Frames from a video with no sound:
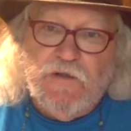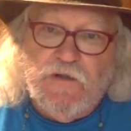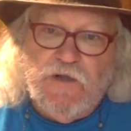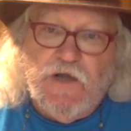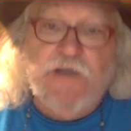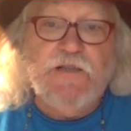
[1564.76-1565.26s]

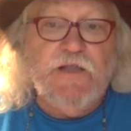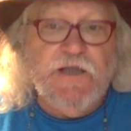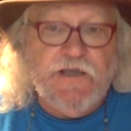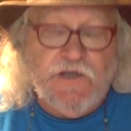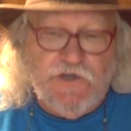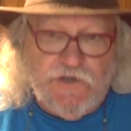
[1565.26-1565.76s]

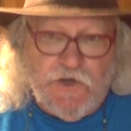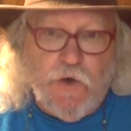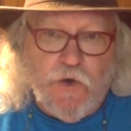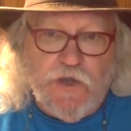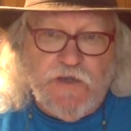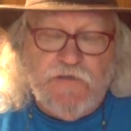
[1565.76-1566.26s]
unlike
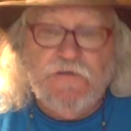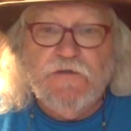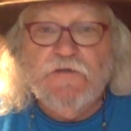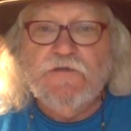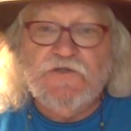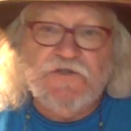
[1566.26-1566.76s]
Coin,
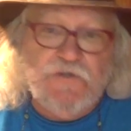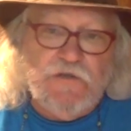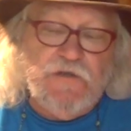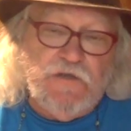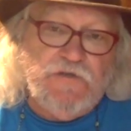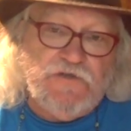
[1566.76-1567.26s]

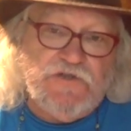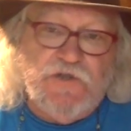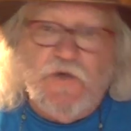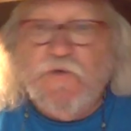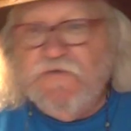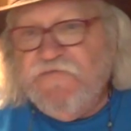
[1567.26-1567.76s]

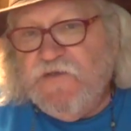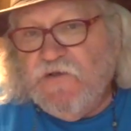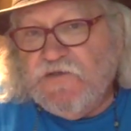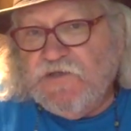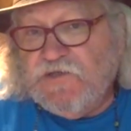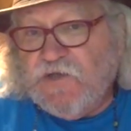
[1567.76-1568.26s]
Snow
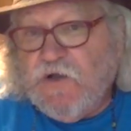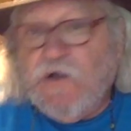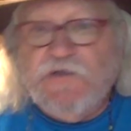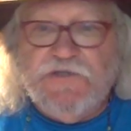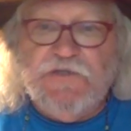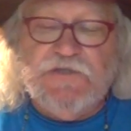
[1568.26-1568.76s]
reveals his
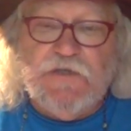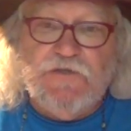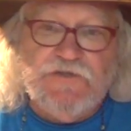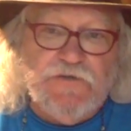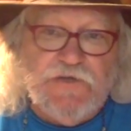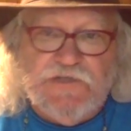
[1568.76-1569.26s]
cards. He
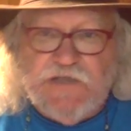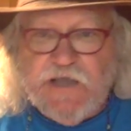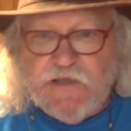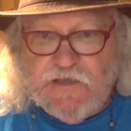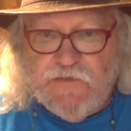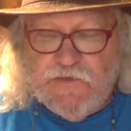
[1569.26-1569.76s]
tells her
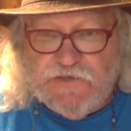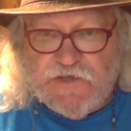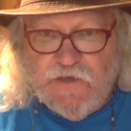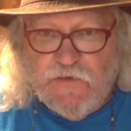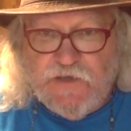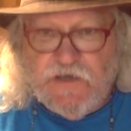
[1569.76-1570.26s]
exactly what's
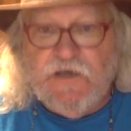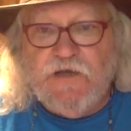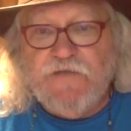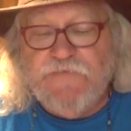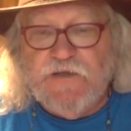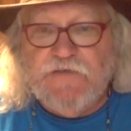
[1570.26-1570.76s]
going on,
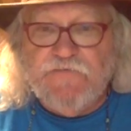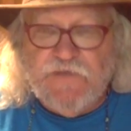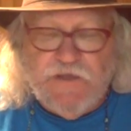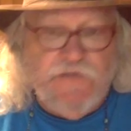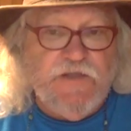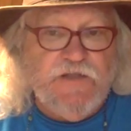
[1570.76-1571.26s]
and
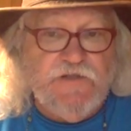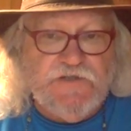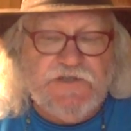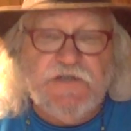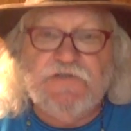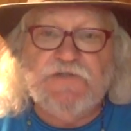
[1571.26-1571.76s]
then
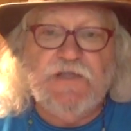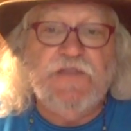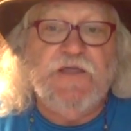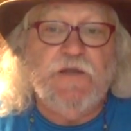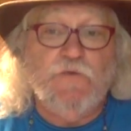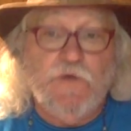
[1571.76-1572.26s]
says
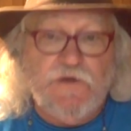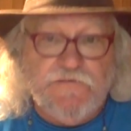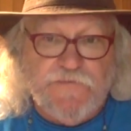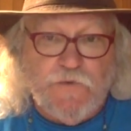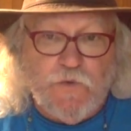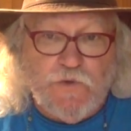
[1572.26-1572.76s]
that
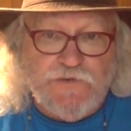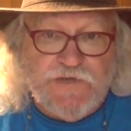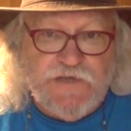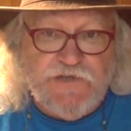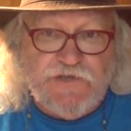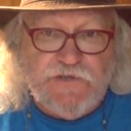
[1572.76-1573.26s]
wonderful
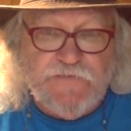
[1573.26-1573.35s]
quotation,